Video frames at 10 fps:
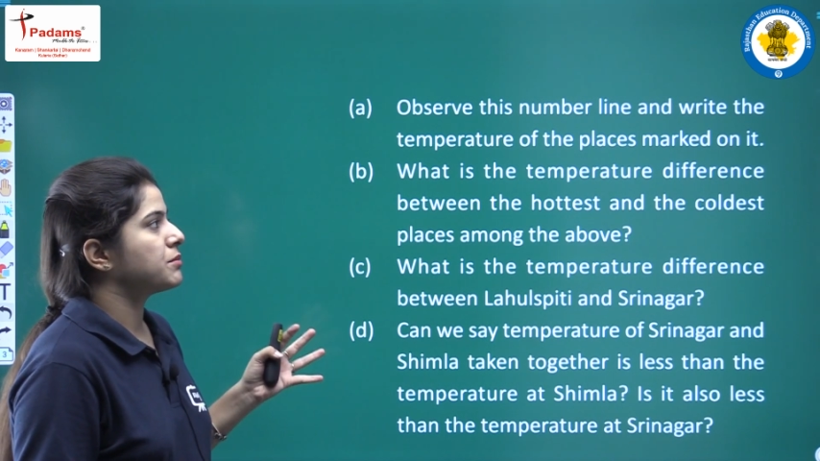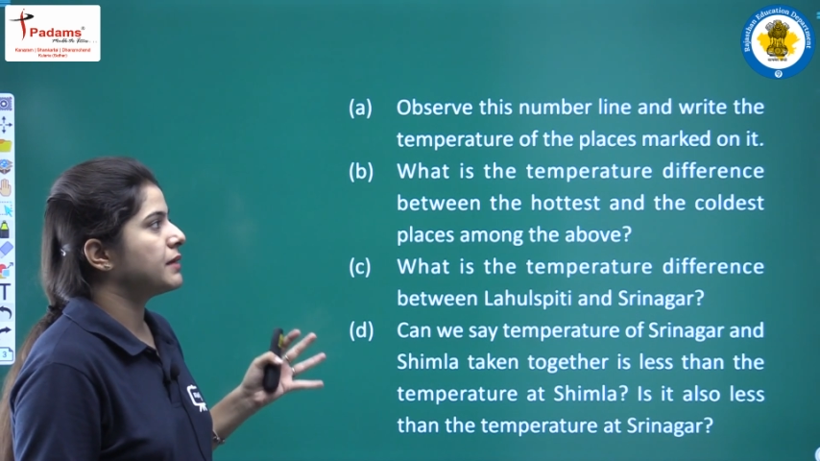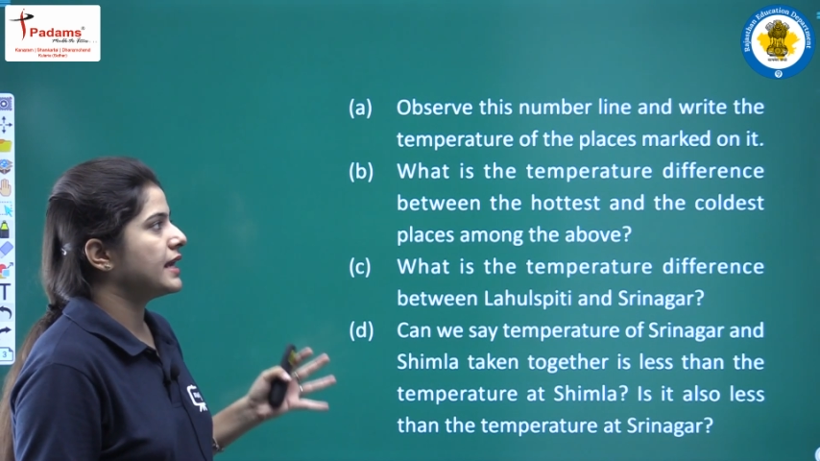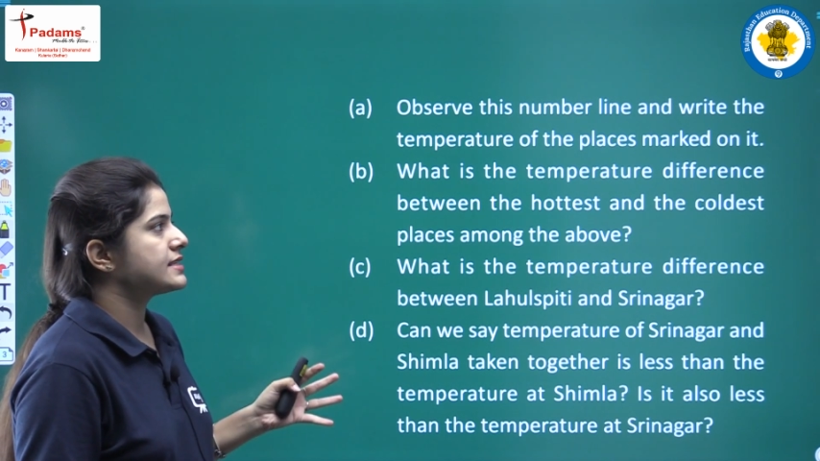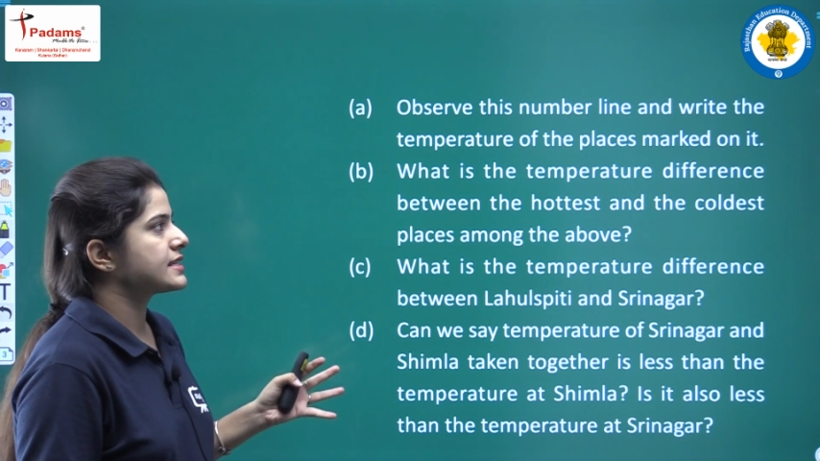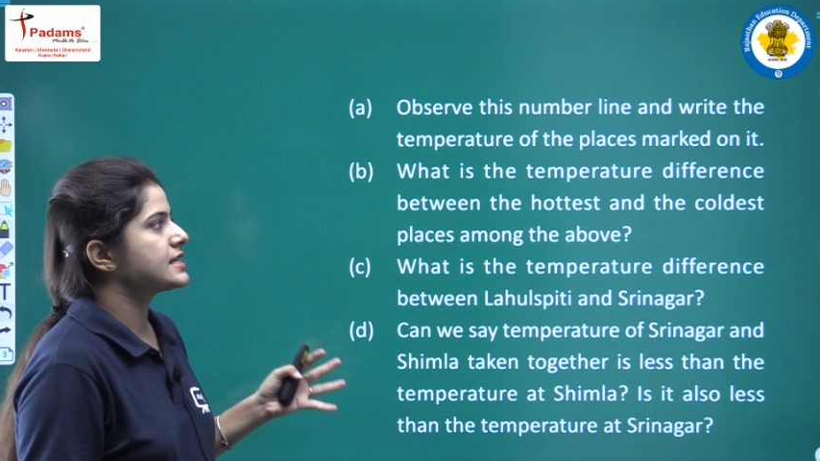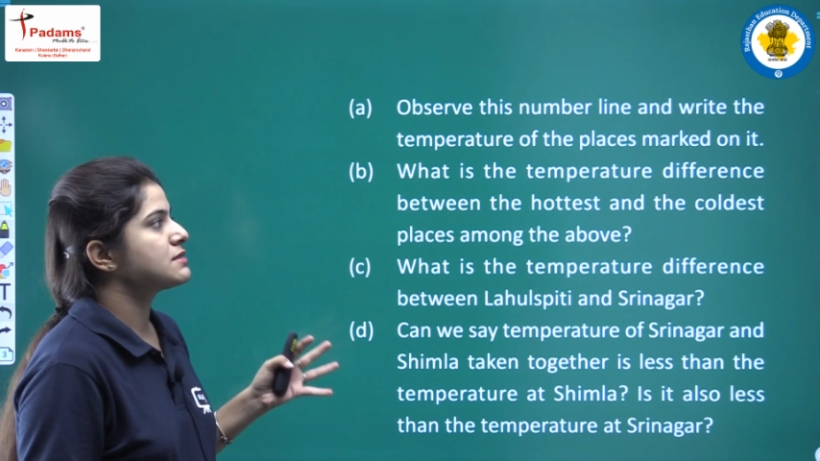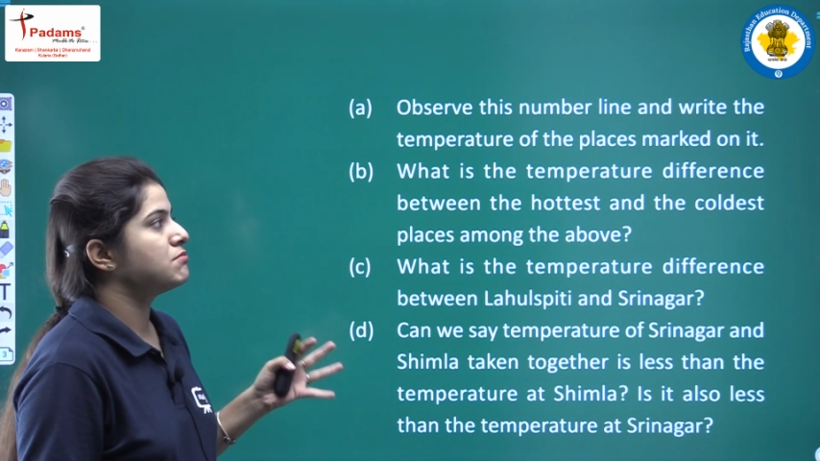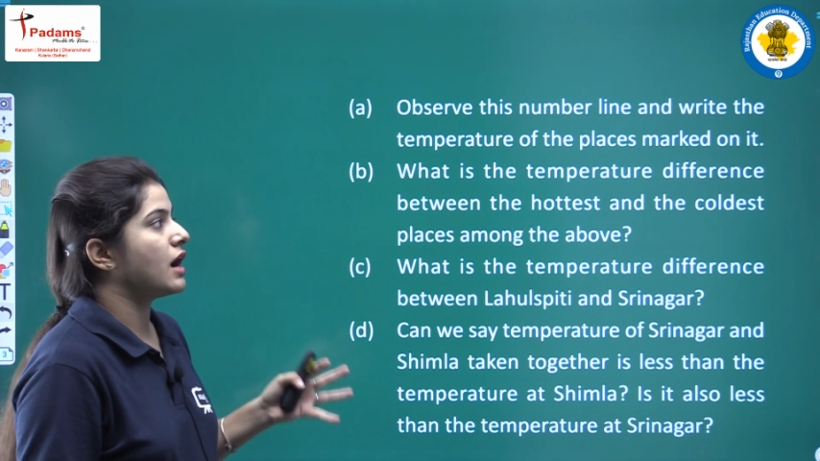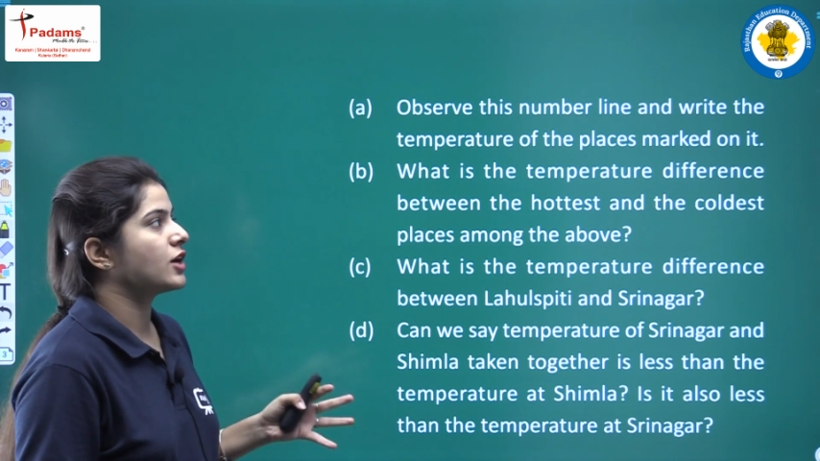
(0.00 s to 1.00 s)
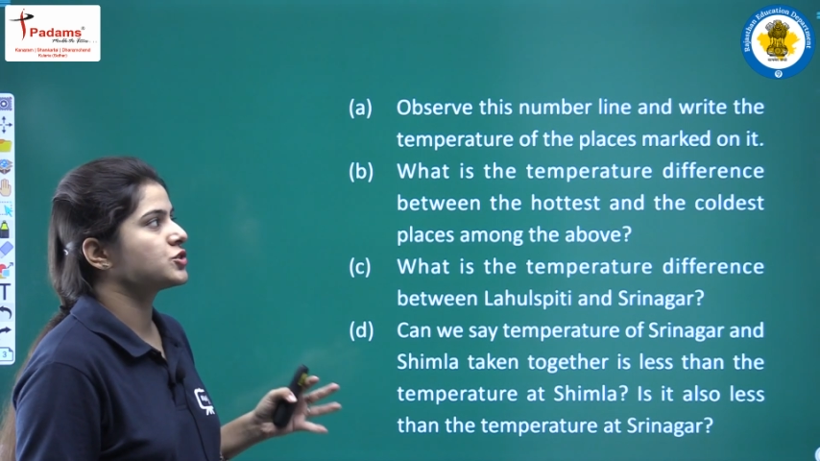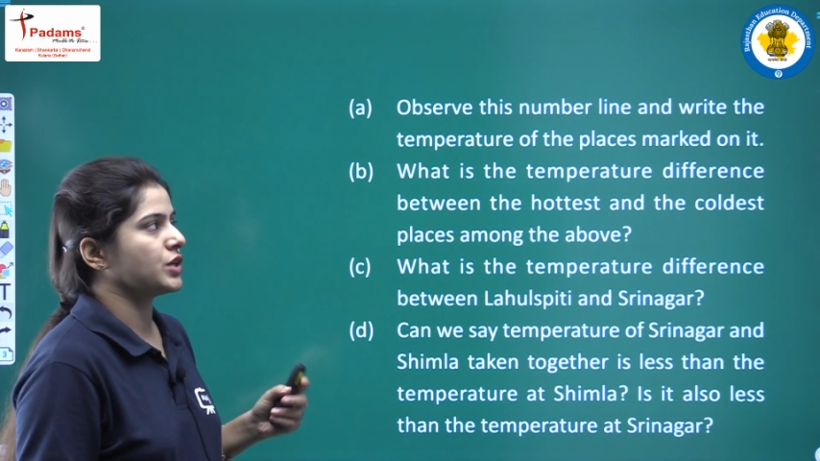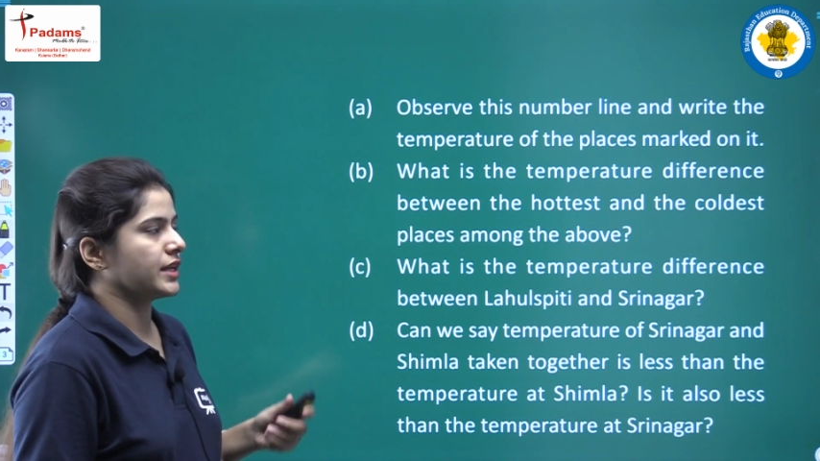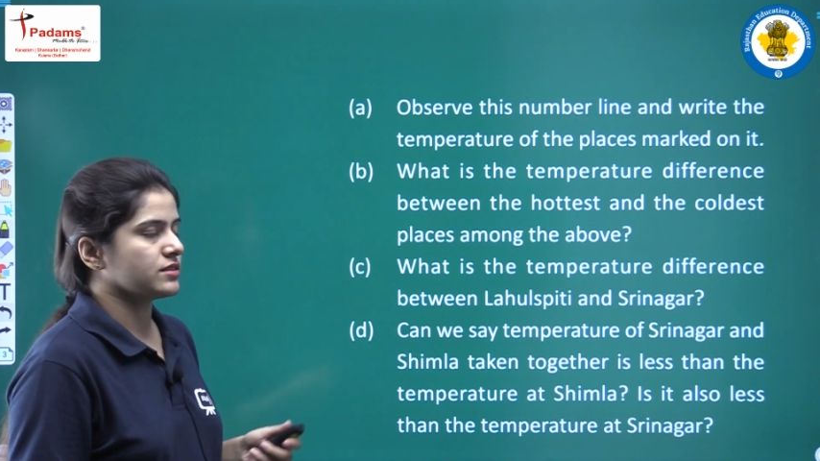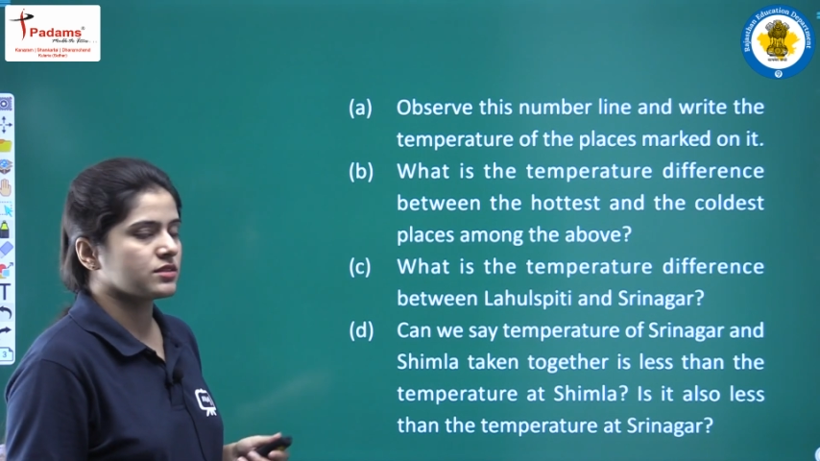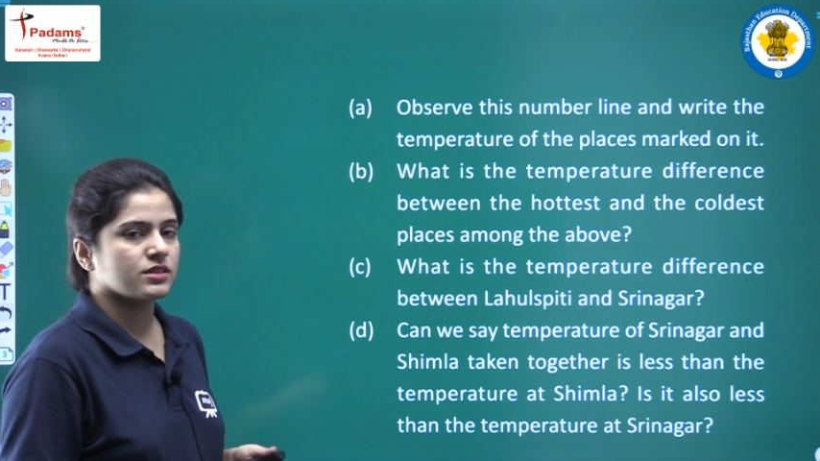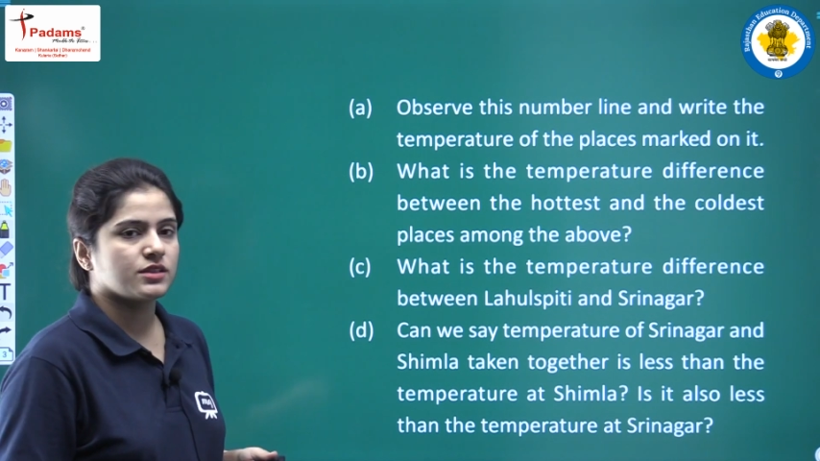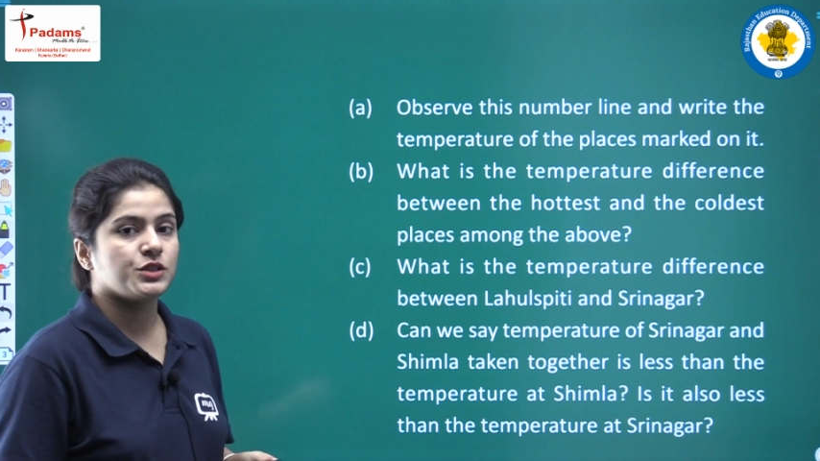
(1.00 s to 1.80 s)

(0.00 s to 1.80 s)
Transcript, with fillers: the places marked on it.